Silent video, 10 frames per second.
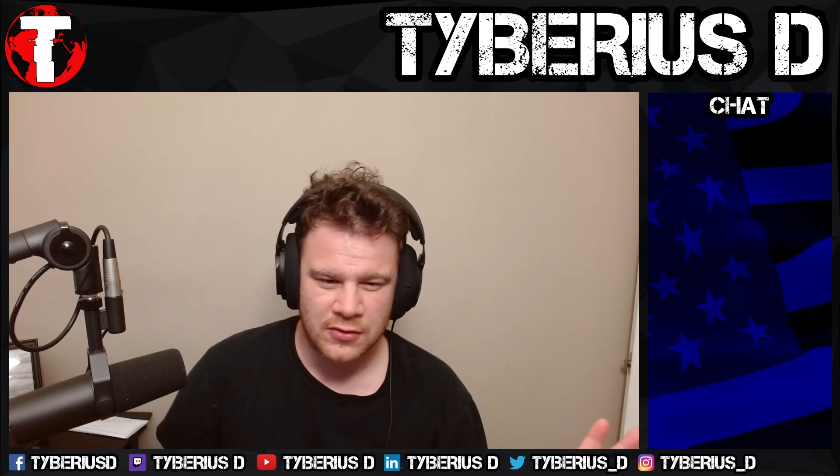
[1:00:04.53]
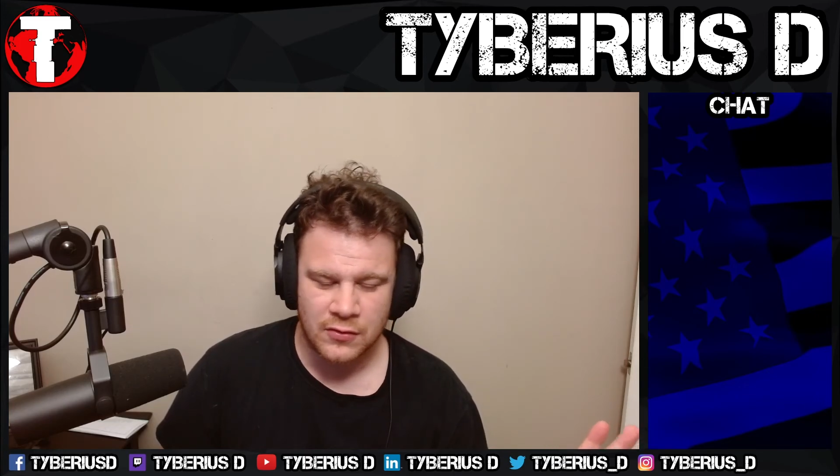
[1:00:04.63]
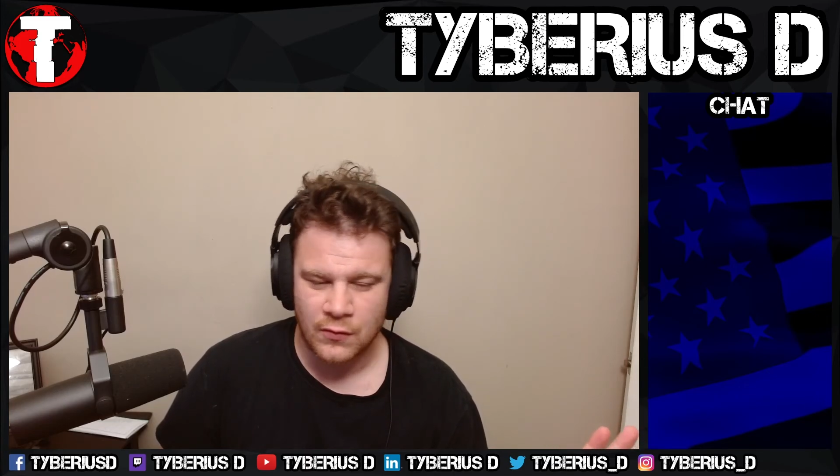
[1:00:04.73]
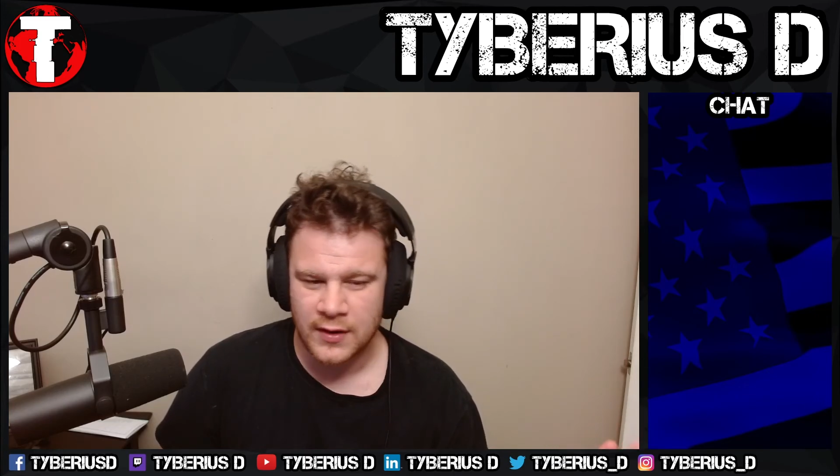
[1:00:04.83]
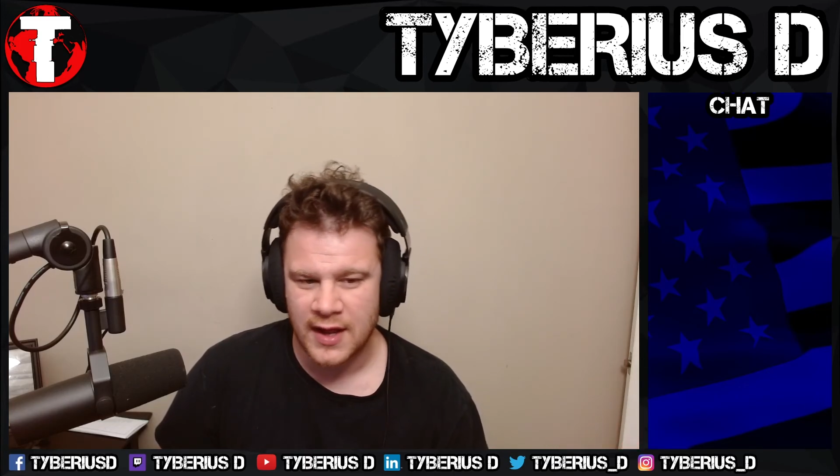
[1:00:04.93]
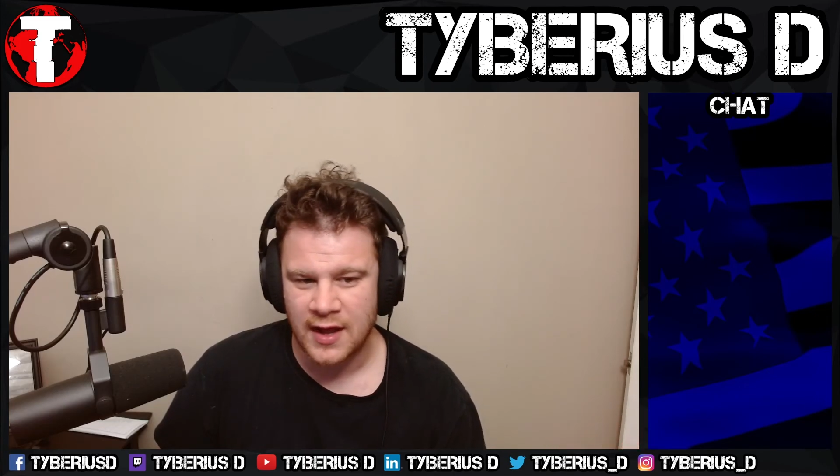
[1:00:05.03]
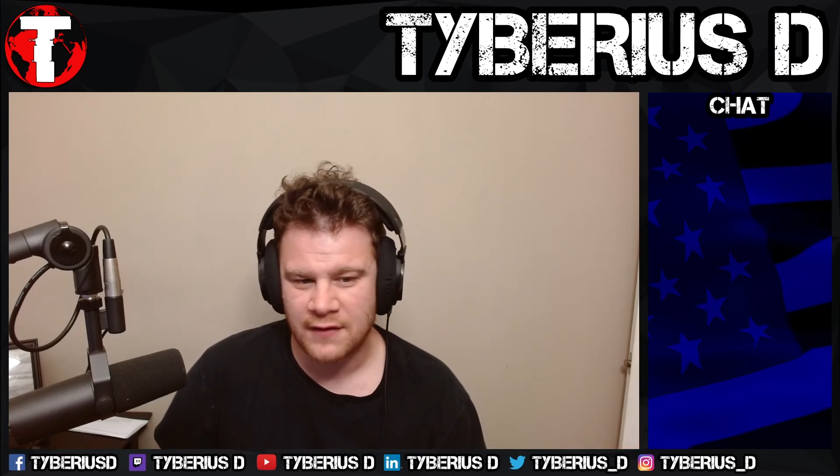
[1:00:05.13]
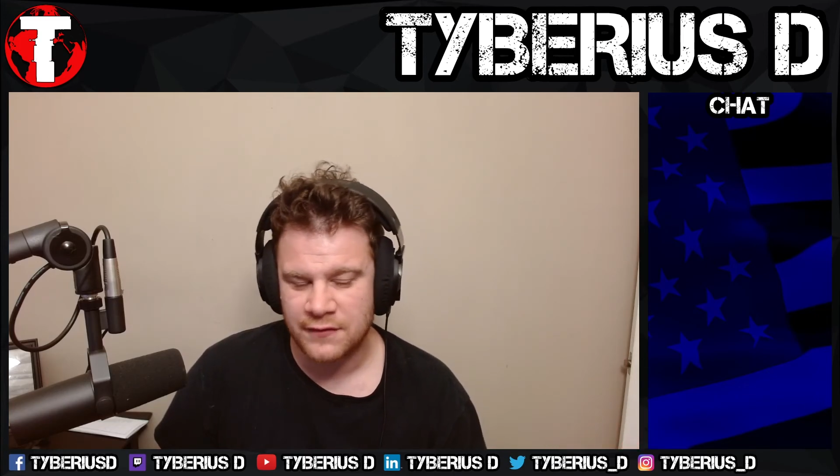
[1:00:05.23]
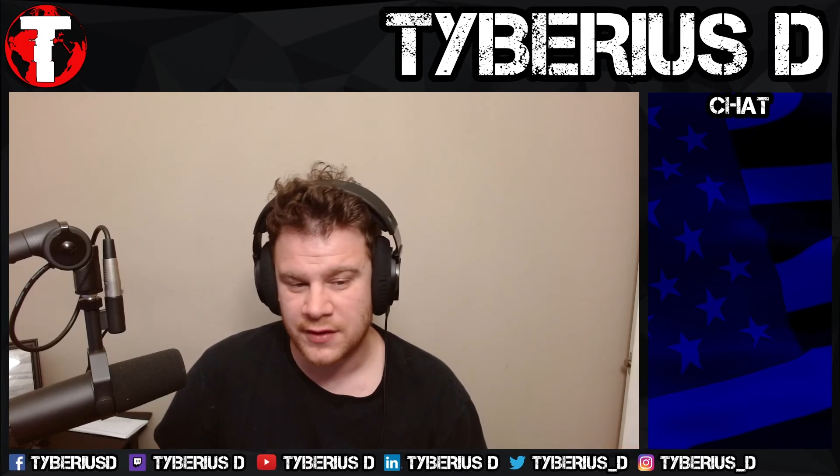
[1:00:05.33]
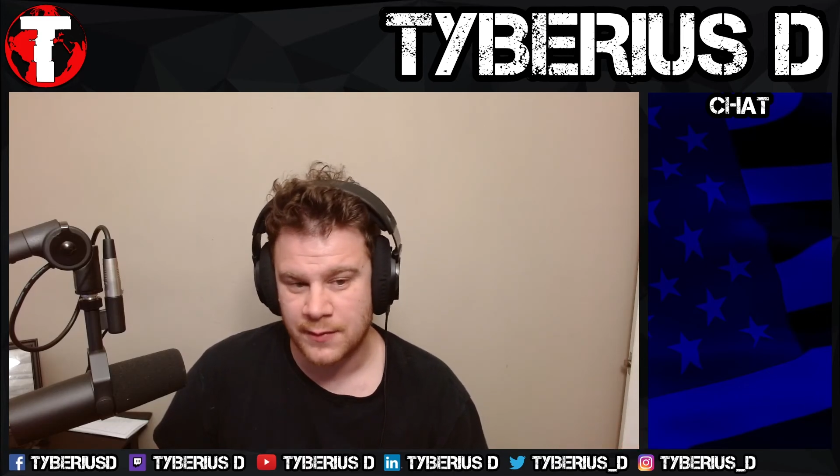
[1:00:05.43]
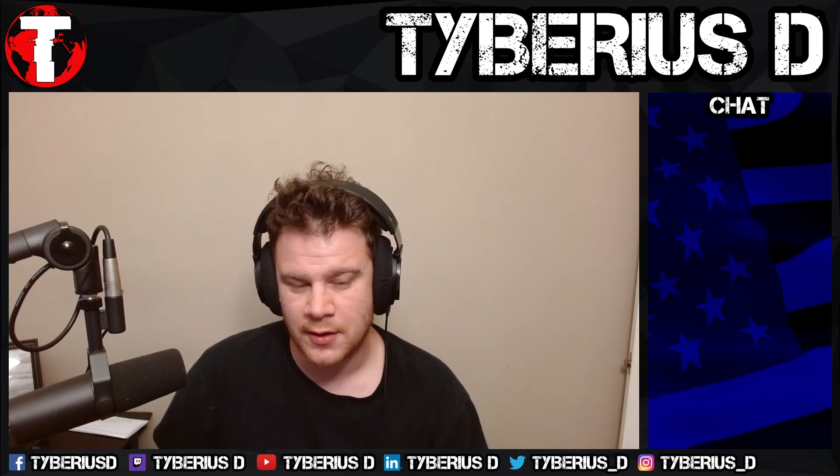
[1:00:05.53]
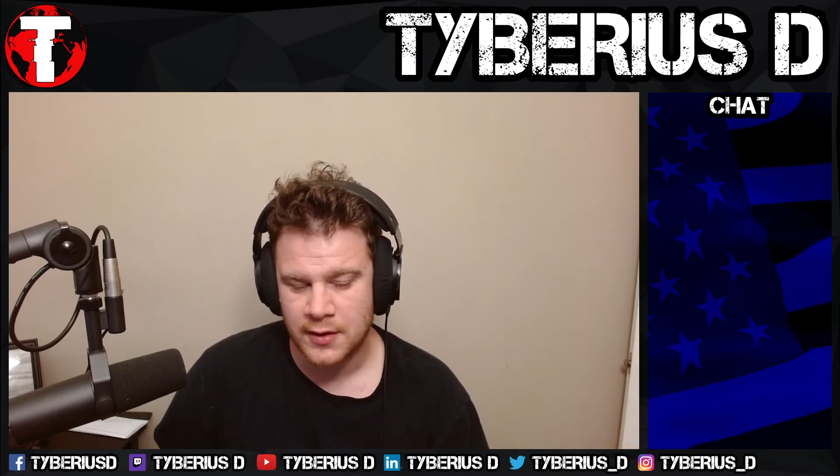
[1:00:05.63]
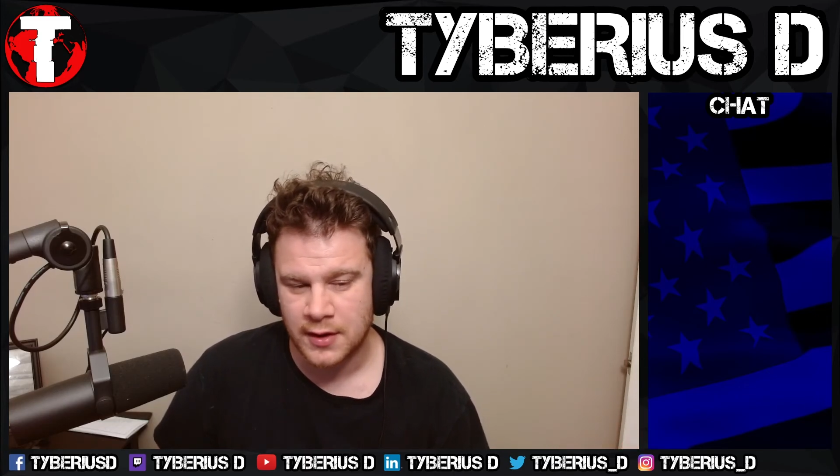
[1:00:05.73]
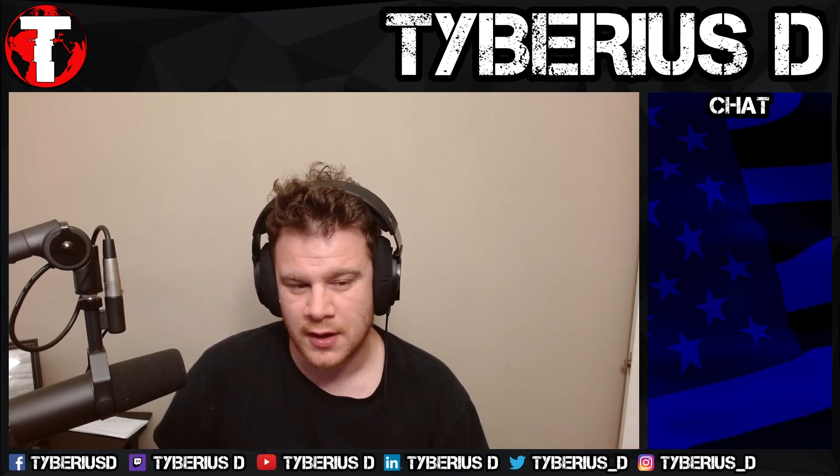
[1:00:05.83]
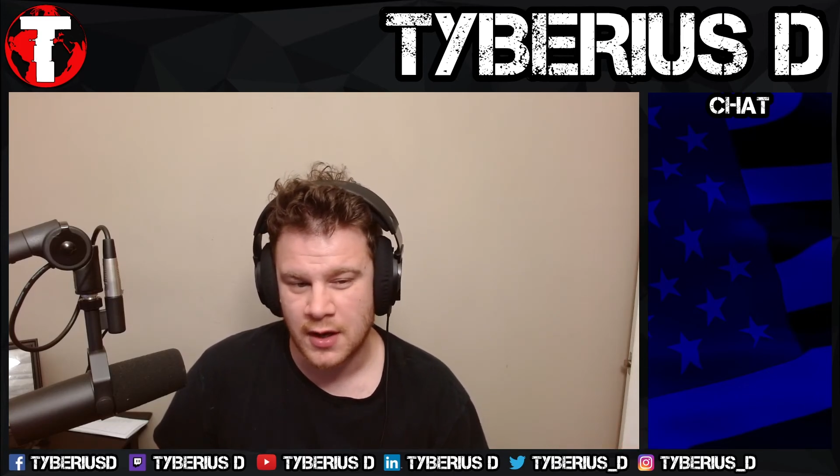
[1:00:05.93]
or one half of the
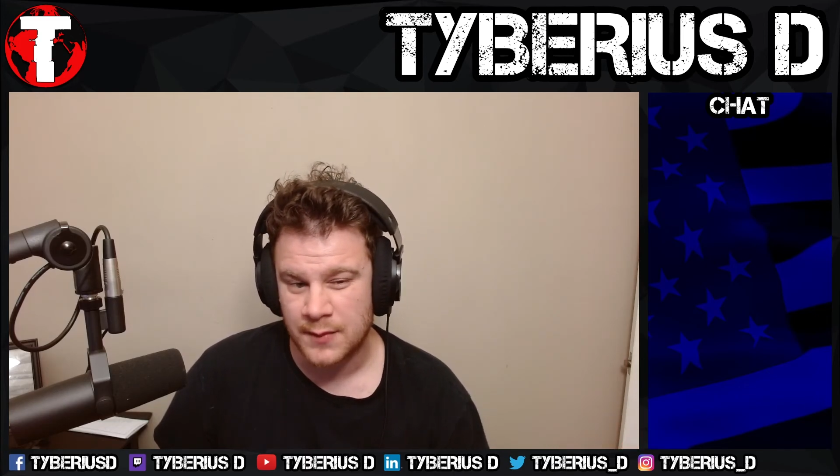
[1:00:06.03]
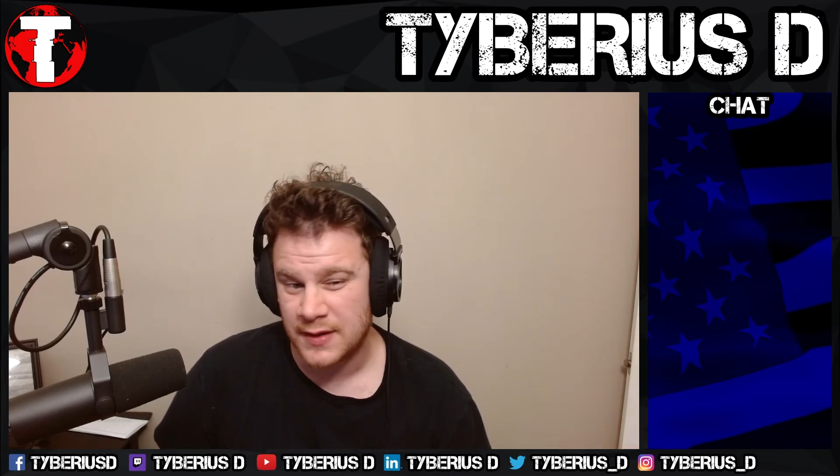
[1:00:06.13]
American economy,